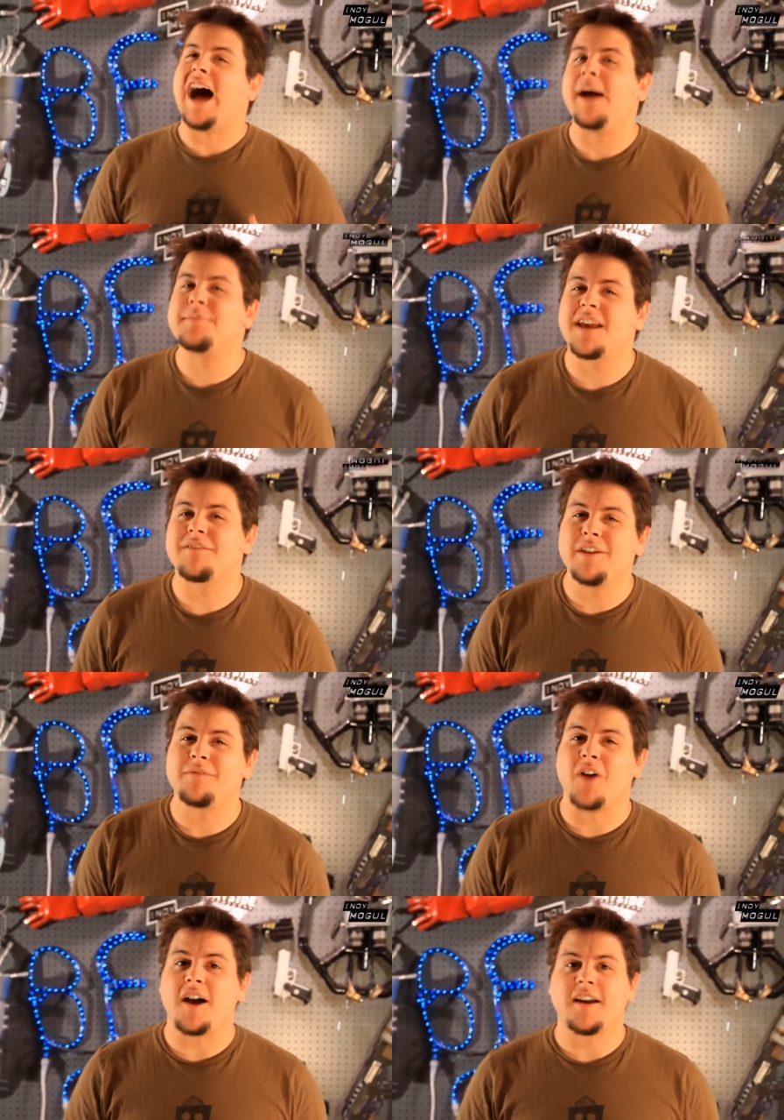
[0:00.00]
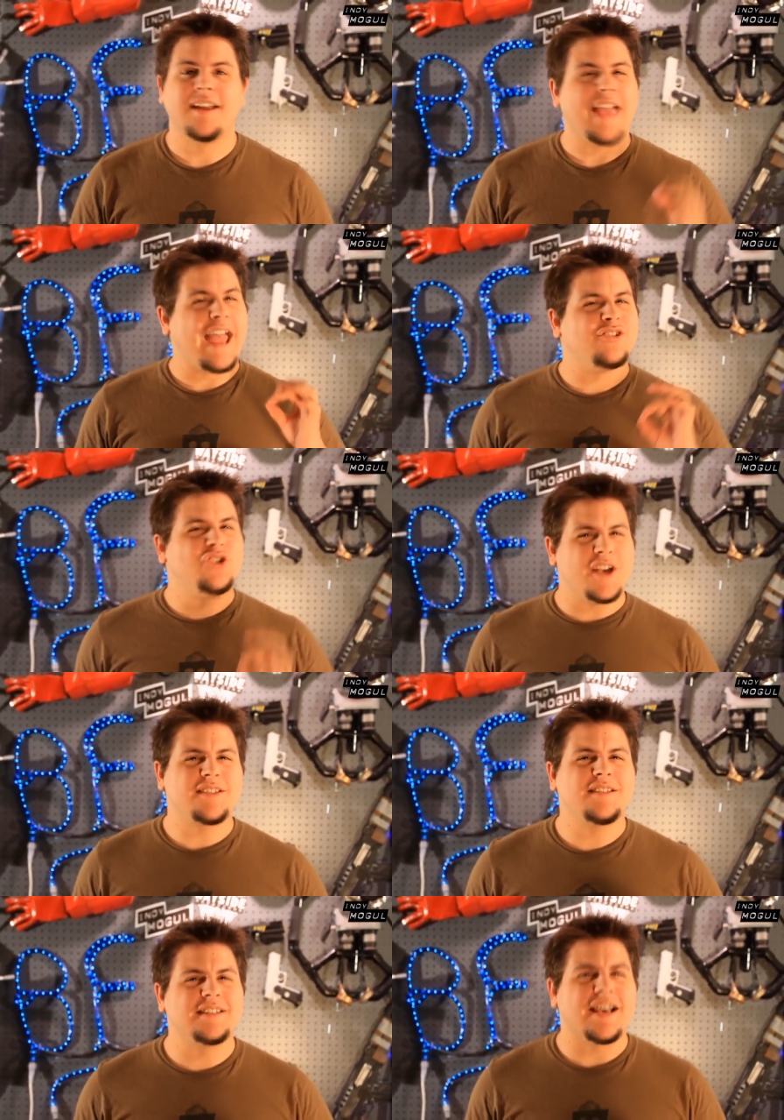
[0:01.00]
I'm Zack Finfrock, and
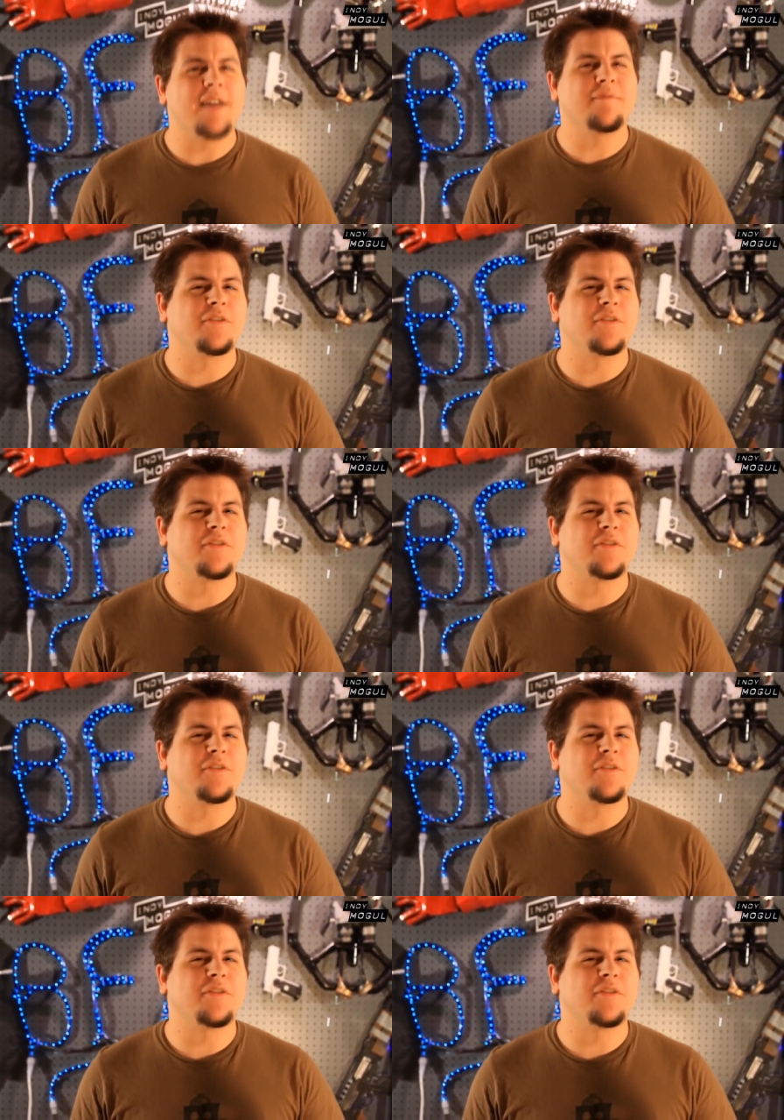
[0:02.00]
just in time